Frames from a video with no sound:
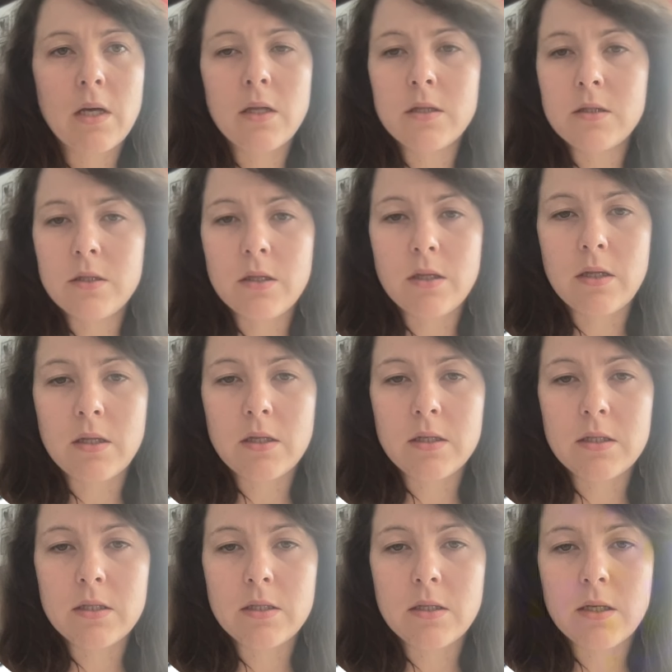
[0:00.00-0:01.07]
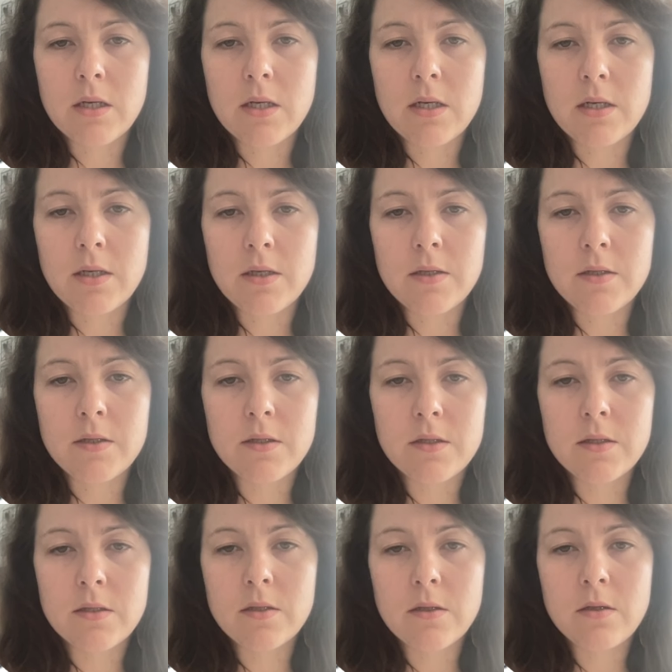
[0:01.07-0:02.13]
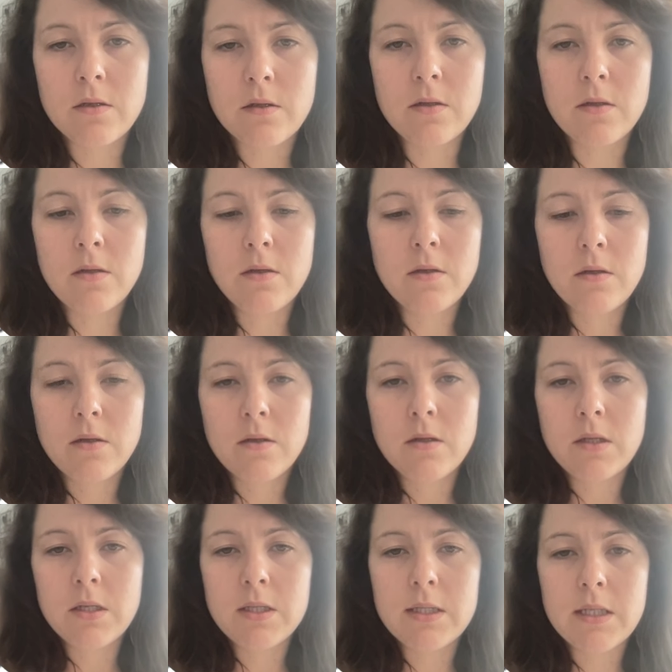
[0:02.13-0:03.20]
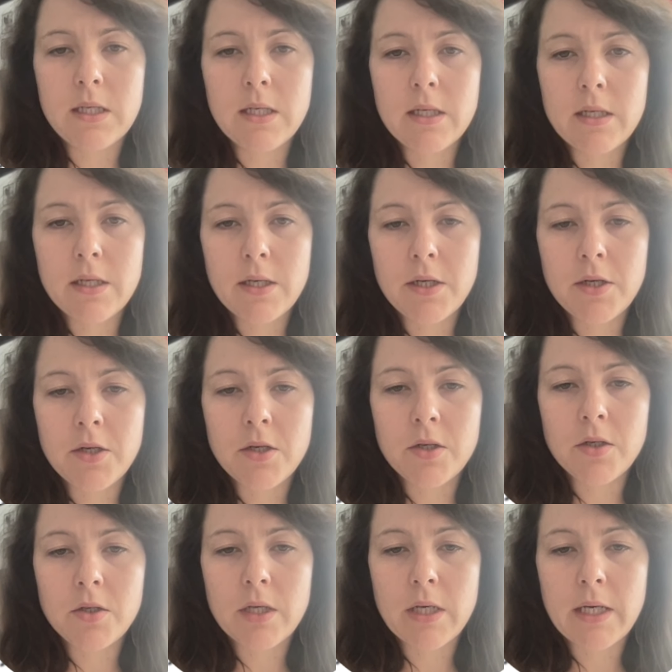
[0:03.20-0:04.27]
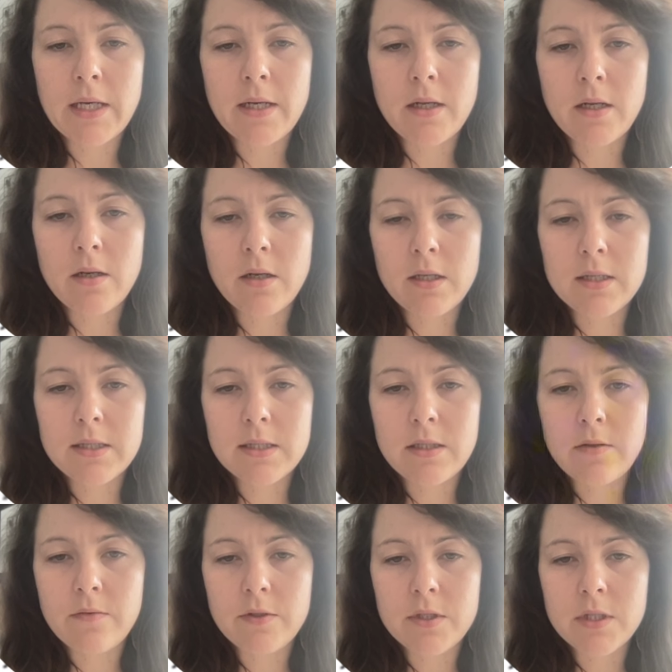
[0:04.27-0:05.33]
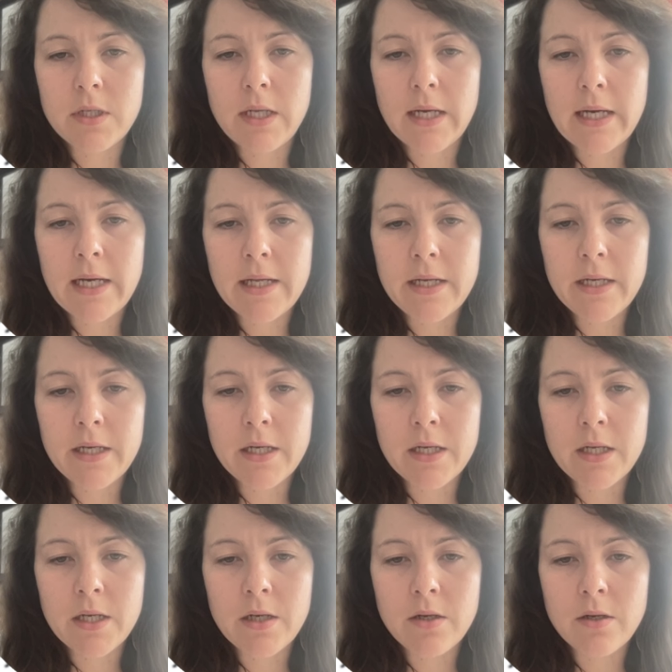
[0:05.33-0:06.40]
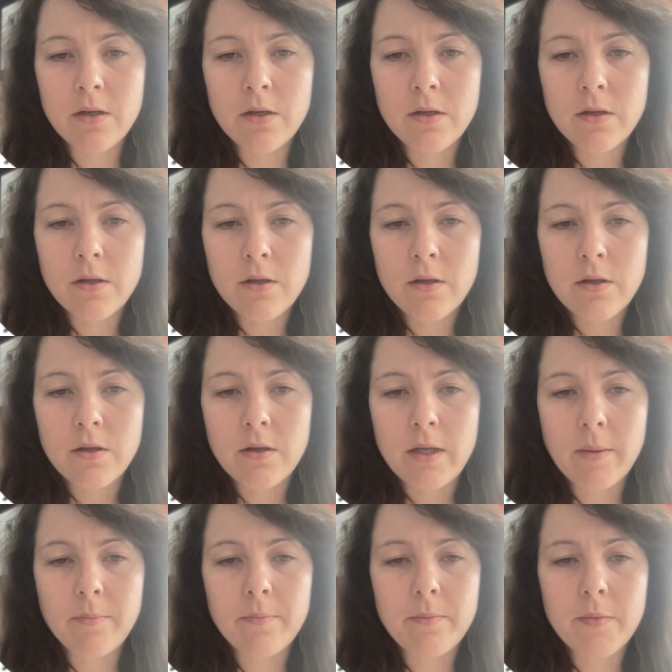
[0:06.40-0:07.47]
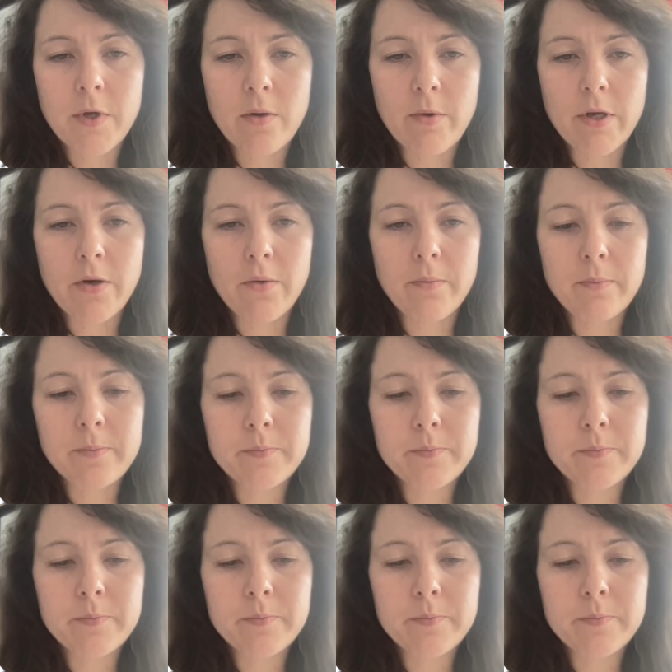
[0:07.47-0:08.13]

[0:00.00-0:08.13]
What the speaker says: so this has this link here, and then let's see if it's in the ad again. Yep, there we go.